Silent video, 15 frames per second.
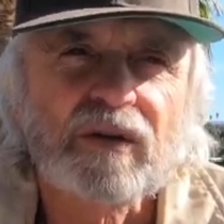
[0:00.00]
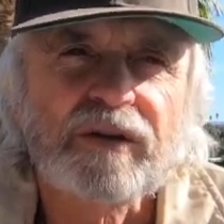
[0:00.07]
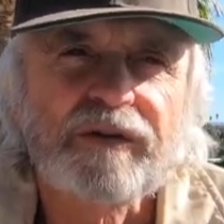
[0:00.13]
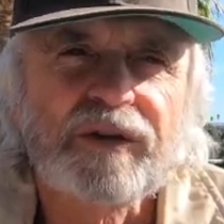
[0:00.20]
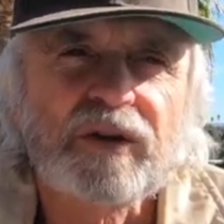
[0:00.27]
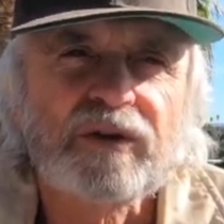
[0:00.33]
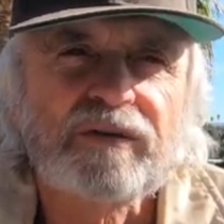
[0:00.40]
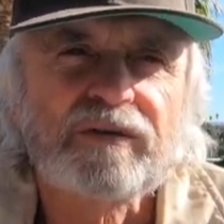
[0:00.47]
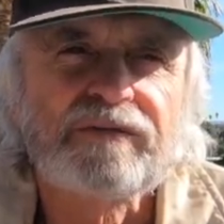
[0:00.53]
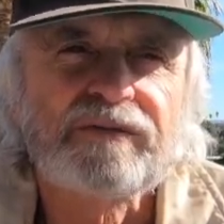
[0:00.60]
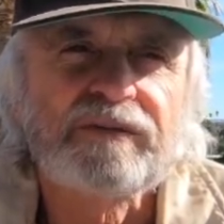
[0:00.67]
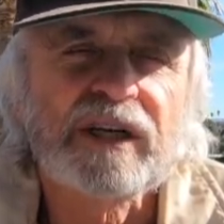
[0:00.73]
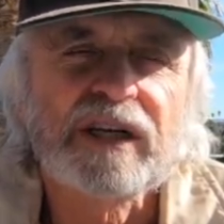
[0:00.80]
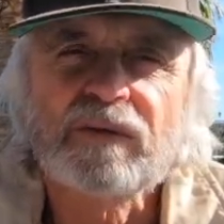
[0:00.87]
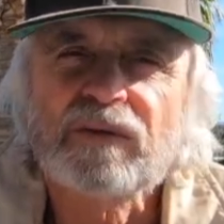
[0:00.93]
if you're
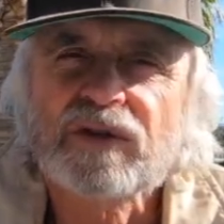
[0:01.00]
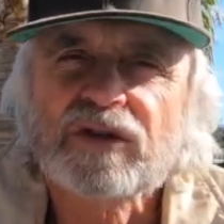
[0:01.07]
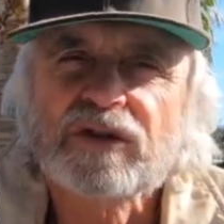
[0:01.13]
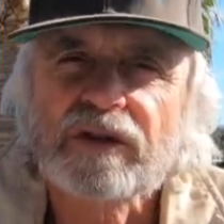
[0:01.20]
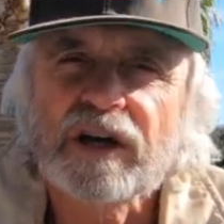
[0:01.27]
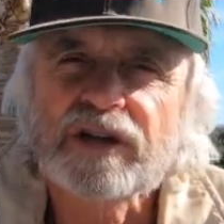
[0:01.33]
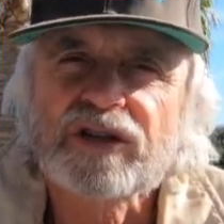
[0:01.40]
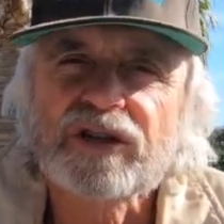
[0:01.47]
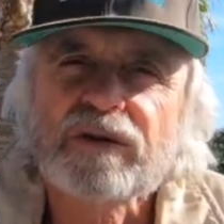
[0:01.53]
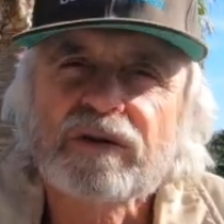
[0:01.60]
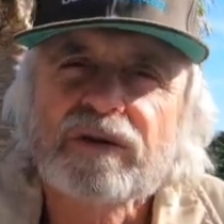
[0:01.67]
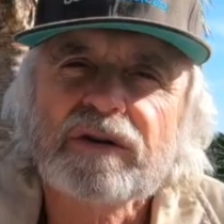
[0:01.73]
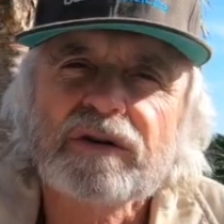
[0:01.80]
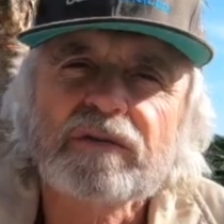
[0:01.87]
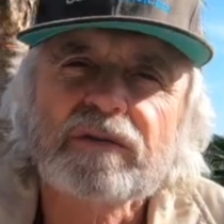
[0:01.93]
dealing with structure
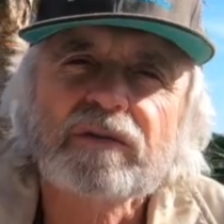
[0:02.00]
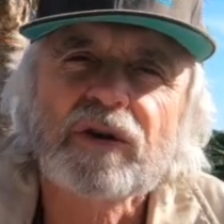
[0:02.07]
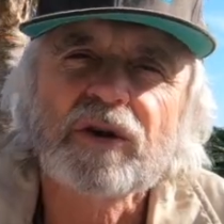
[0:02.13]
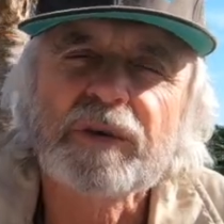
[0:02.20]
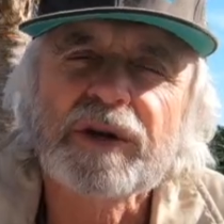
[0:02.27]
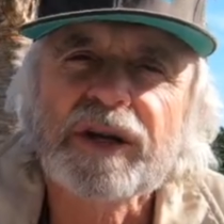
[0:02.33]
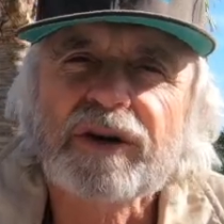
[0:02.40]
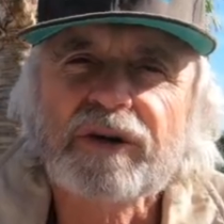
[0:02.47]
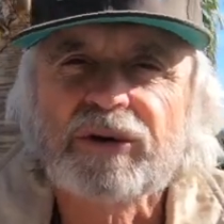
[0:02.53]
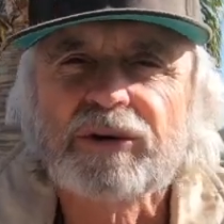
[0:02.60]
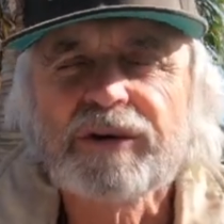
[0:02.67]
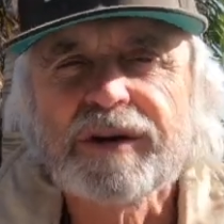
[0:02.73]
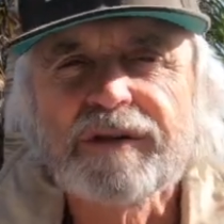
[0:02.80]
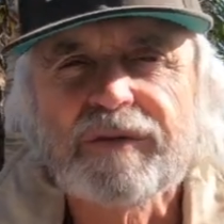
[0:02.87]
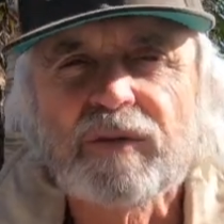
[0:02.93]
and you want to be near a
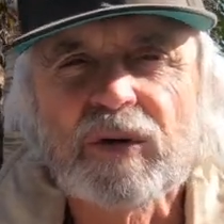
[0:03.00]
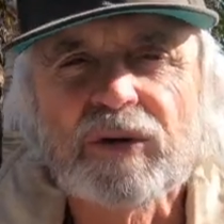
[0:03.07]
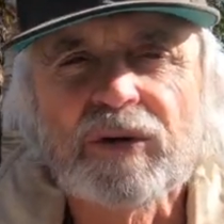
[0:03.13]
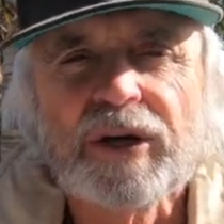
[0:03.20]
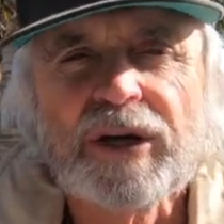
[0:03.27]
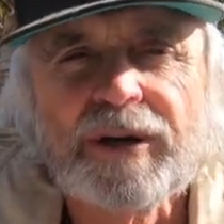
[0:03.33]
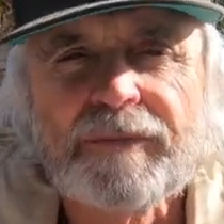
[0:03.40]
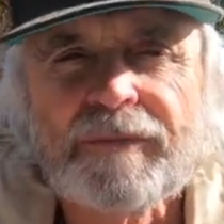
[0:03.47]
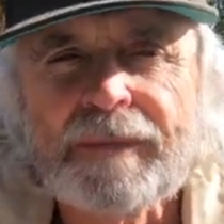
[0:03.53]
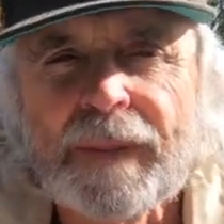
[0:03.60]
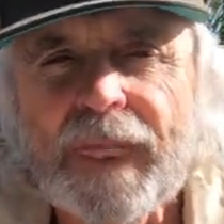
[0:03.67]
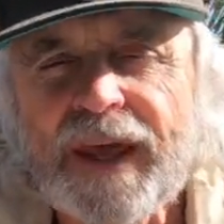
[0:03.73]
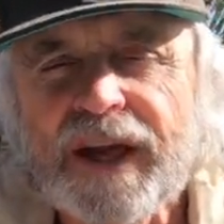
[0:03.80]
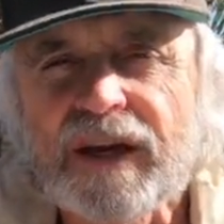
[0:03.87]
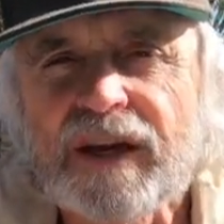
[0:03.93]
reef, well,
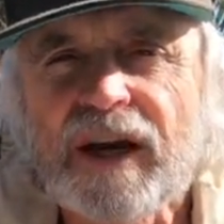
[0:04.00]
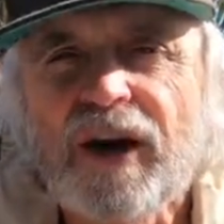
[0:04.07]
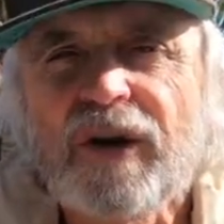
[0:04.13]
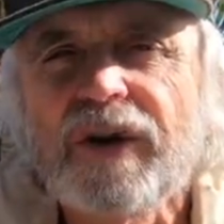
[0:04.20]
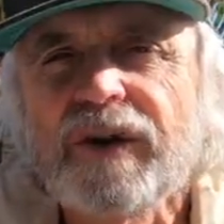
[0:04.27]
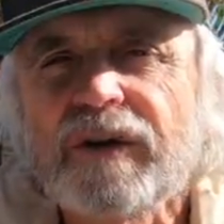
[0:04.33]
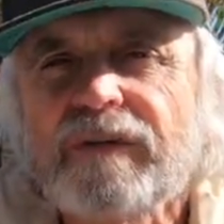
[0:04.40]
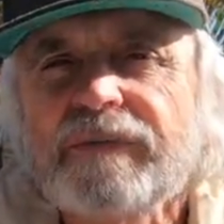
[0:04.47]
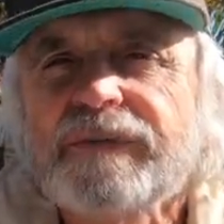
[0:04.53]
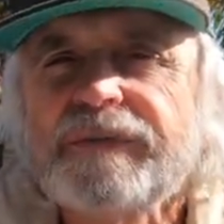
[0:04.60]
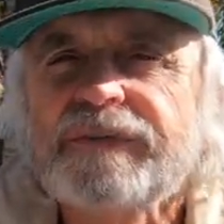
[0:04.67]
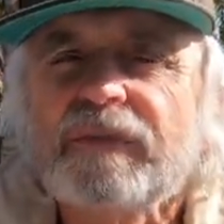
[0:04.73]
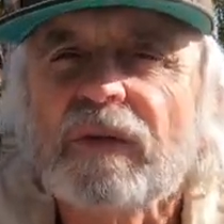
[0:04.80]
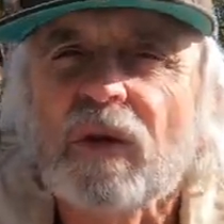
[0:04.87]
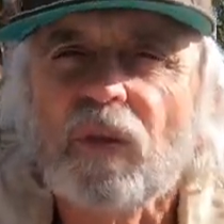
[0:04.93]
that current
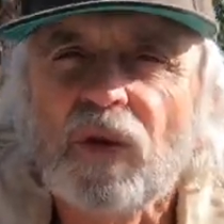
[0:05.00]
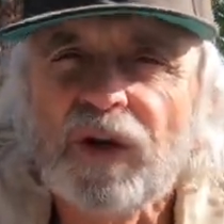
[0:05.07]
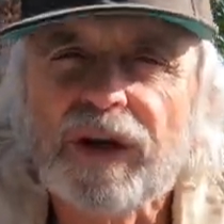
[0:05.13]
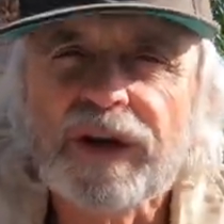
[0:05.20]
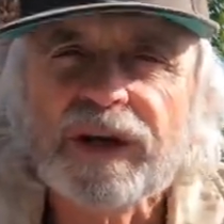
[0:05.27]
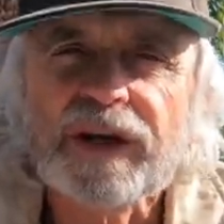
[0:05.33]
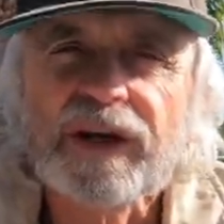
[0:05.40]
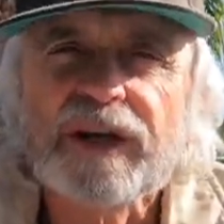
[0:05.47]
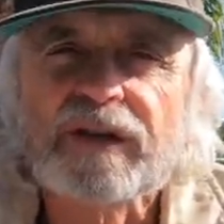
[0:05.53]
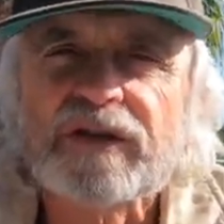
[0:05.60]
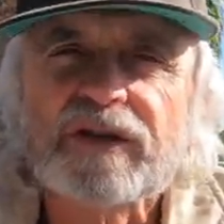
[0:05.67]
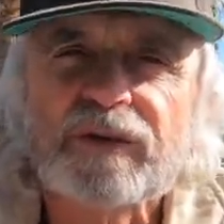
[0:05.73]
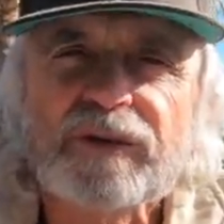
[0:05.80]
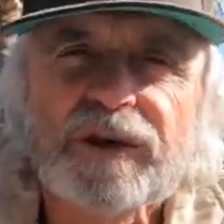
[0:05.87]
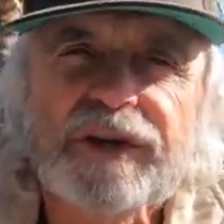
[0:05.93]
working
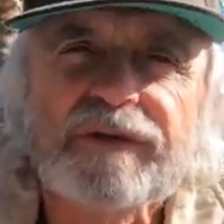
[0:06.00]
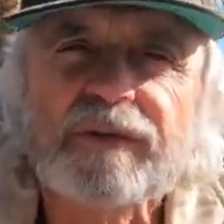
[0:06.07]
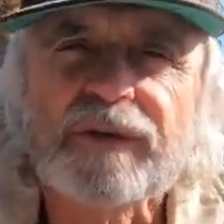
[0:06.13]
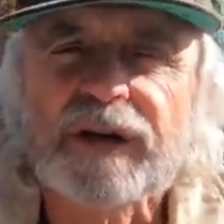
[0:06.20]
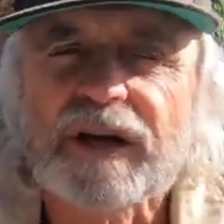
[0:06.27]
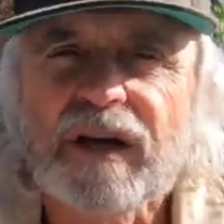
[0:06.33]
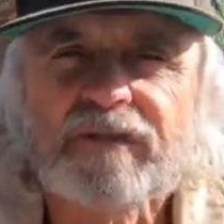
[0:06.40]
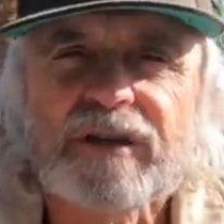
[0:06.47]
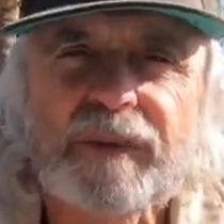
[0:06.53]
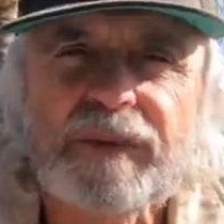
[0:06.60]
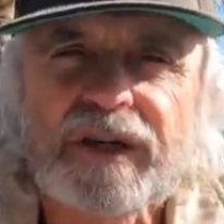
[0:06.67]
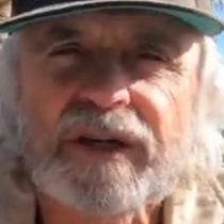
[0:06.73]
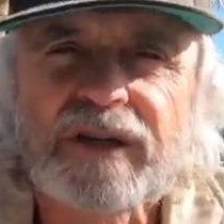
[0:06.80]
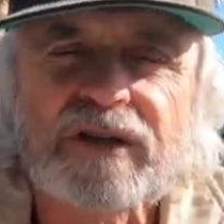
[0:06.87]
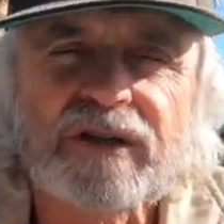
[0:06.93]
against the reef, when it comes up
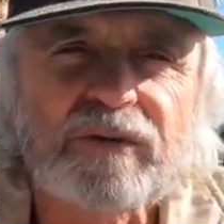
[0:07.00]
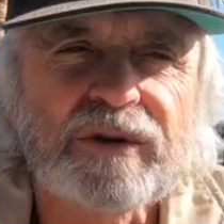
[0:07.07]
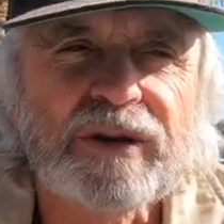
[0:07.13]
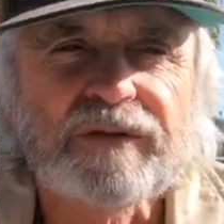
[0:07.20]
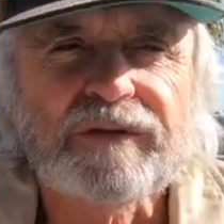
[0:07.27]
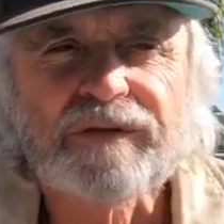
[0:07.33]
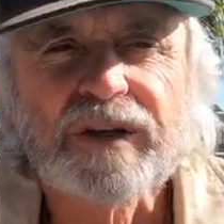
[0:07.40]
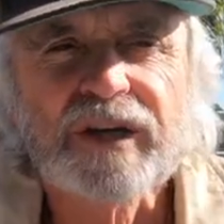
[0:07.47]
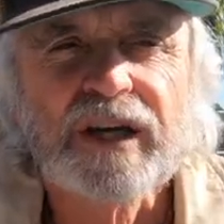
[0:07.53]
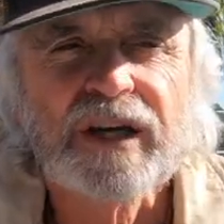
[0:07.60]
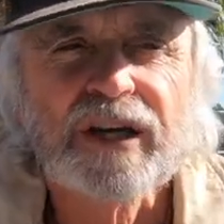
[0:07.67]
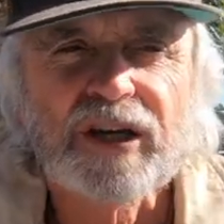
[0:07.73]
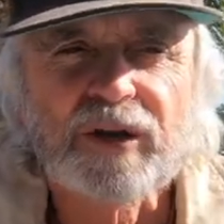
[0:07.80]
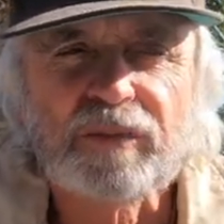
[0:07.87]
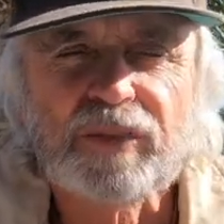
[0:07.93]
against the reef,
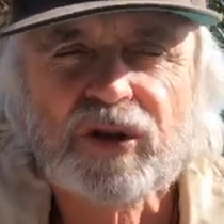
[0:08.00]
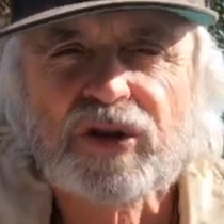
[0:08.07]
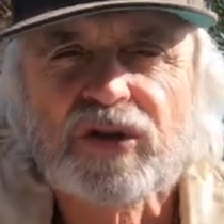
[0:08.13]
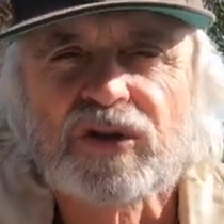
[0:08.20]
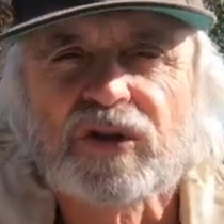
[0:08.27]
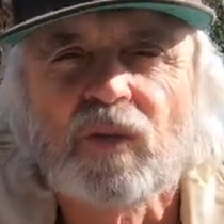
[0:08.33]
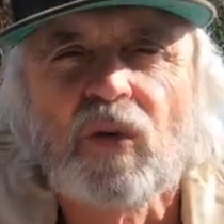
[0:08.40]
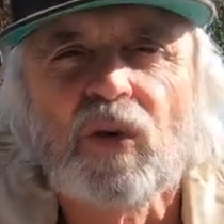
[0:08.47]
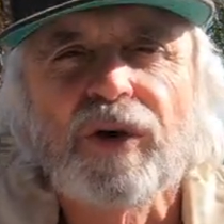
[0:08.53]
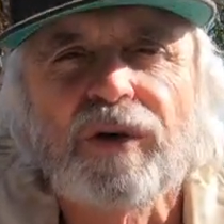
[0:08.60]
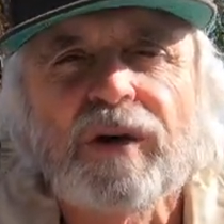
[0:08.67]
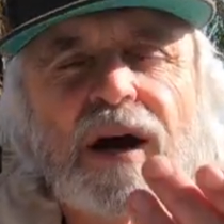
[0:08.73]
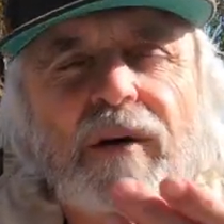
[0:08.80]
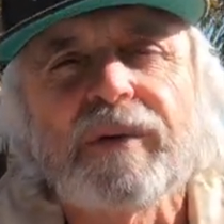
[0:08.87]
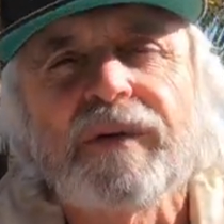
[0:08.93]
it pushes the
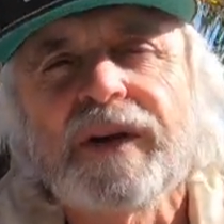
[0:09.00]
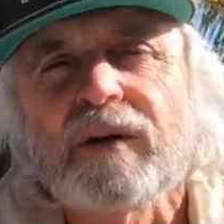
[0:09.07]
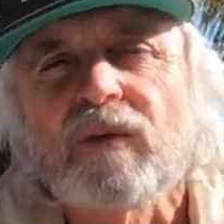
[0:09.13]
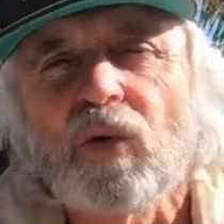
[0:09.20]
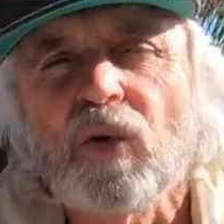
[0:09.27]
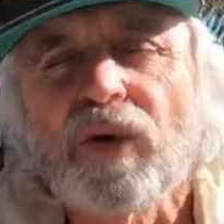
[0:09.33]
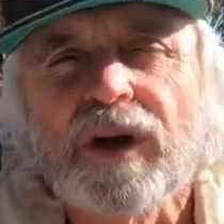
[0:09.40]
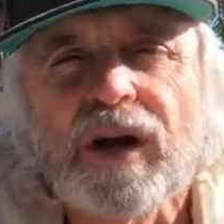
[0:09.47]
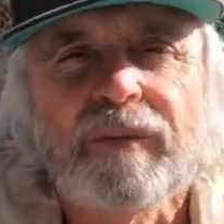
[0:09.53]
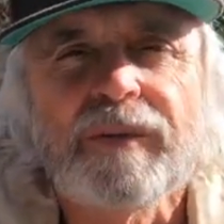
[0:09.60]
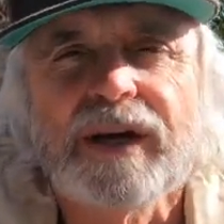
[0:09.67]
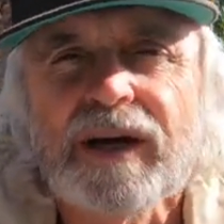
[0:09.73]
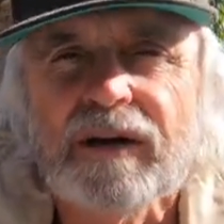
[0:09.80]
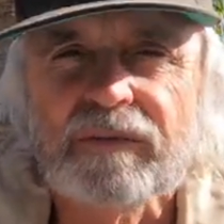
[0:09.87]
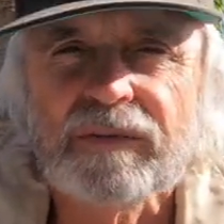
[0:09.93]
water up, and that water
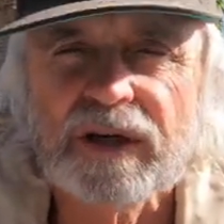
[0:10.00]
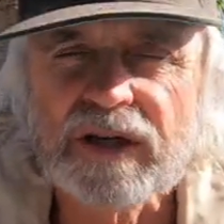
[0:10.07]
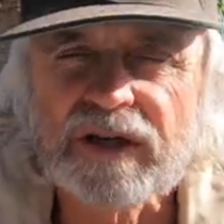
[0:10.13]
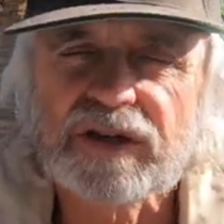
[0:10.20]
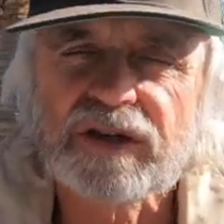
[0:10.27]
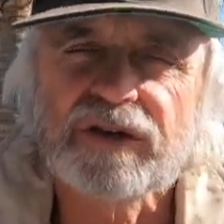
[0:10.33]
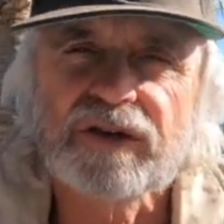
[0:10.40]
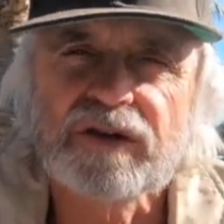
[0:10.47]
coming up brings